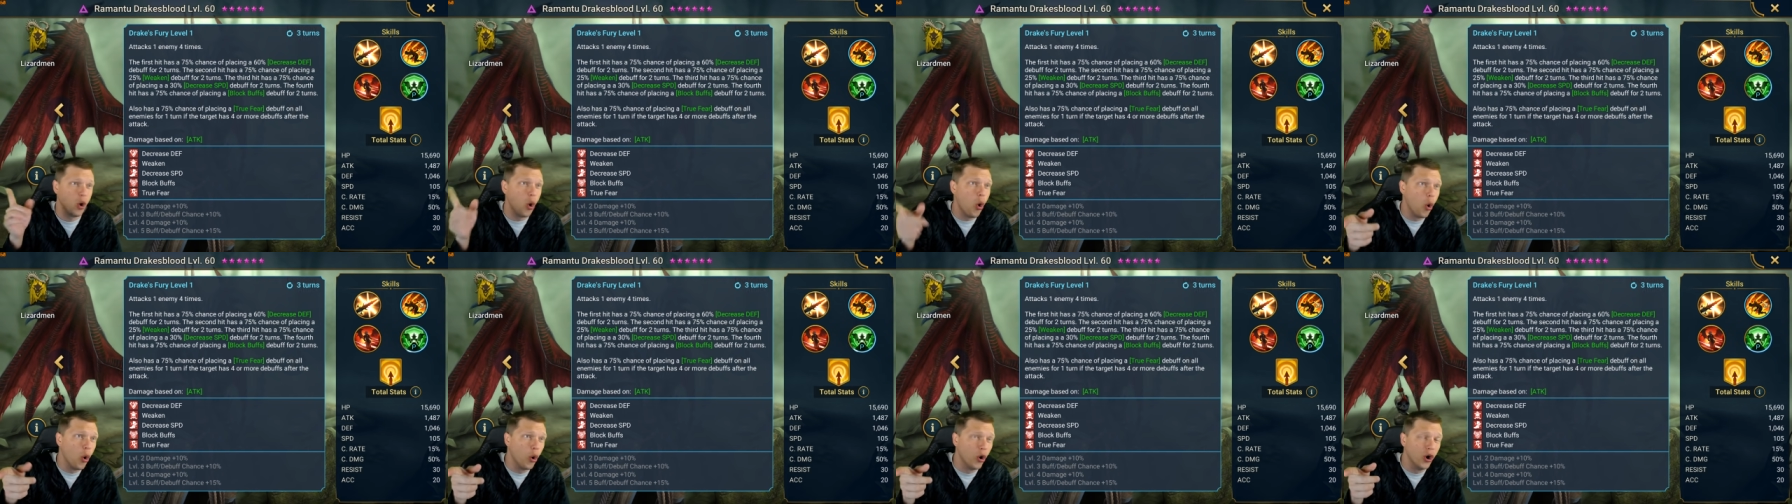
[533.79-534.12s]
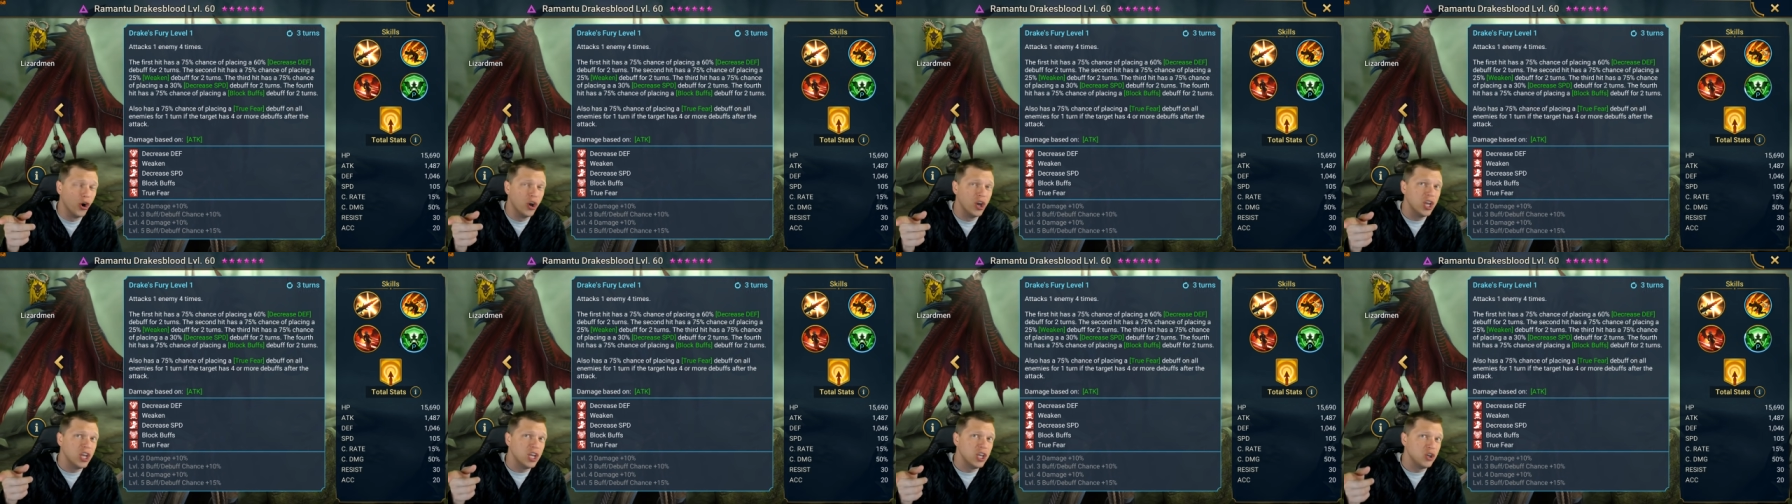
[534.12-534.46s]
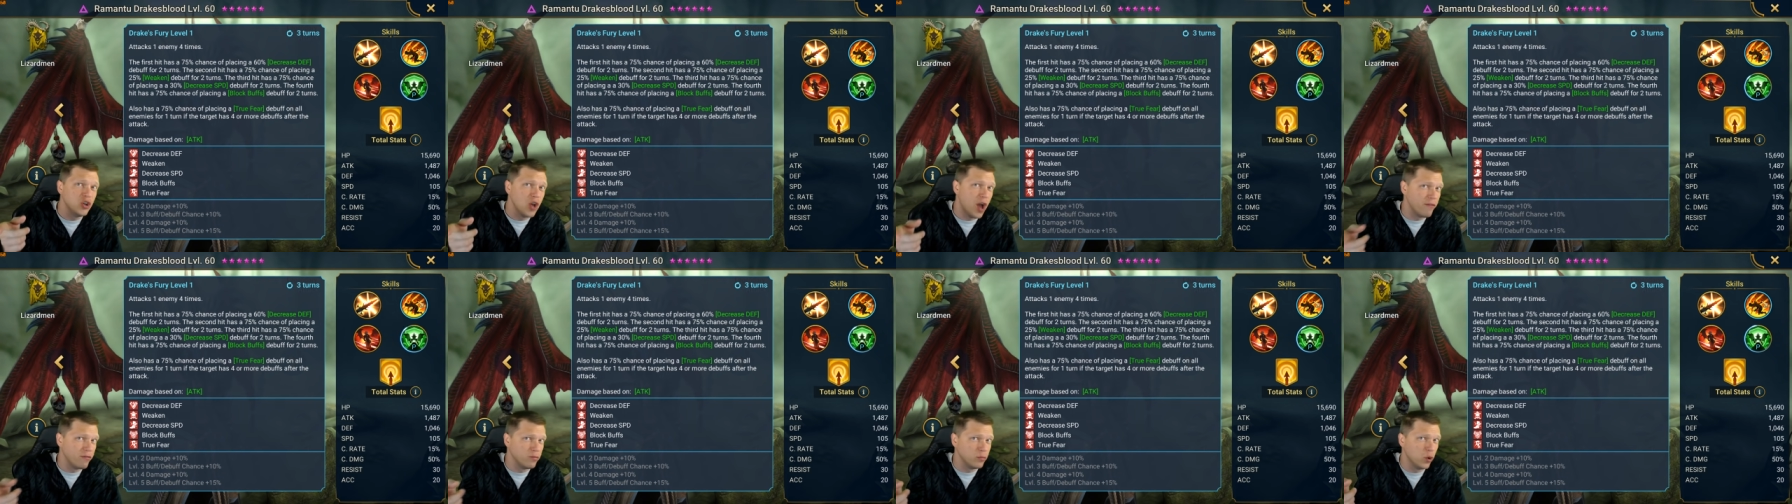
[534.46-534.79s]
Or
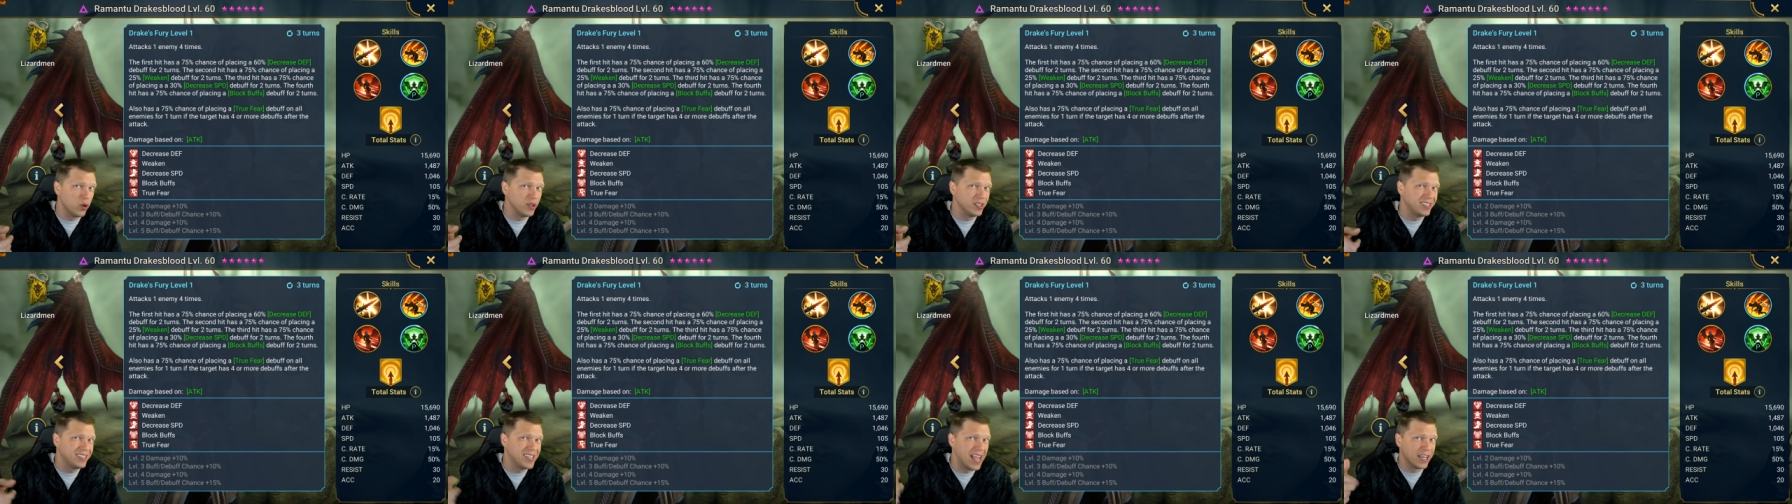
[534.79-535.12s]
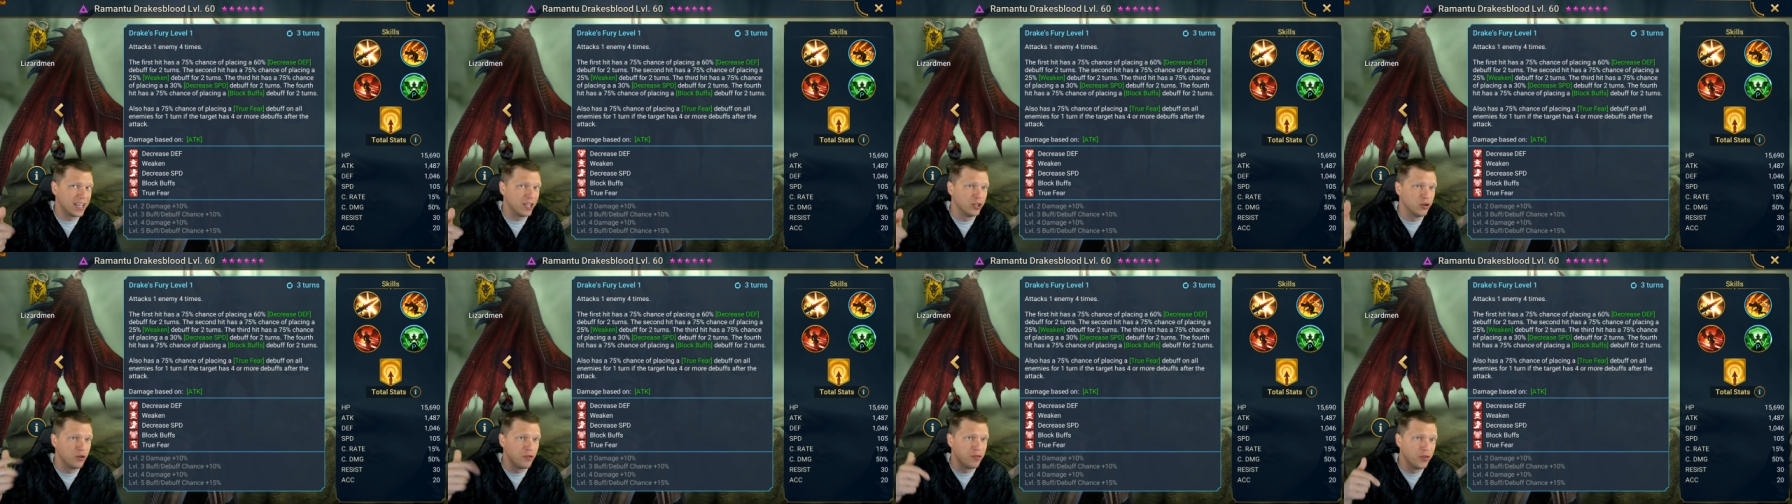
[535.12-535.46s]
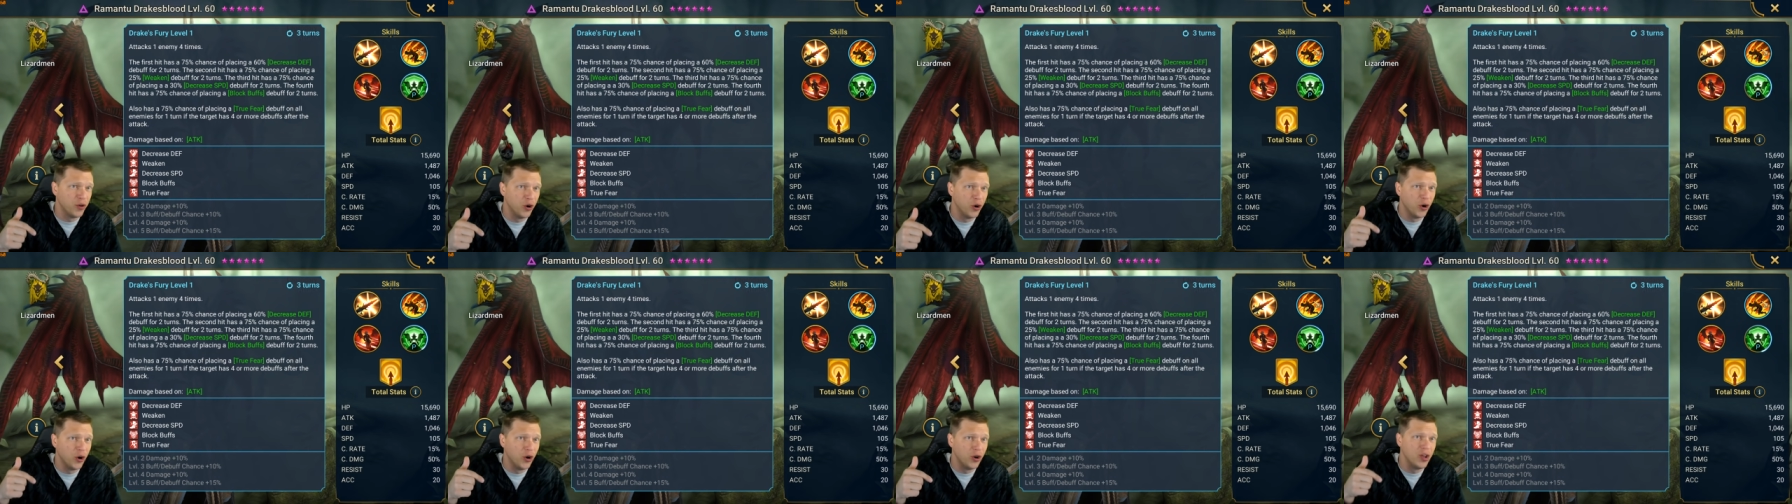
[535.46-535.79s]
you have him going second or
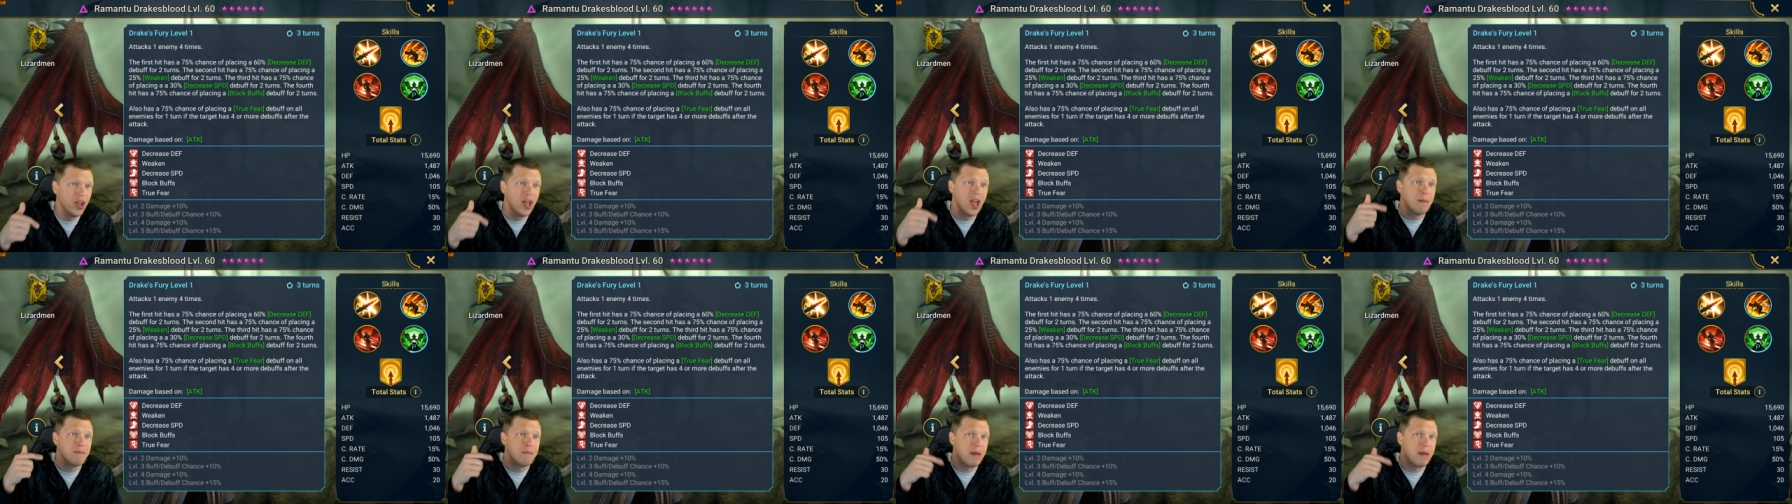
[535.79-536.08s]
third,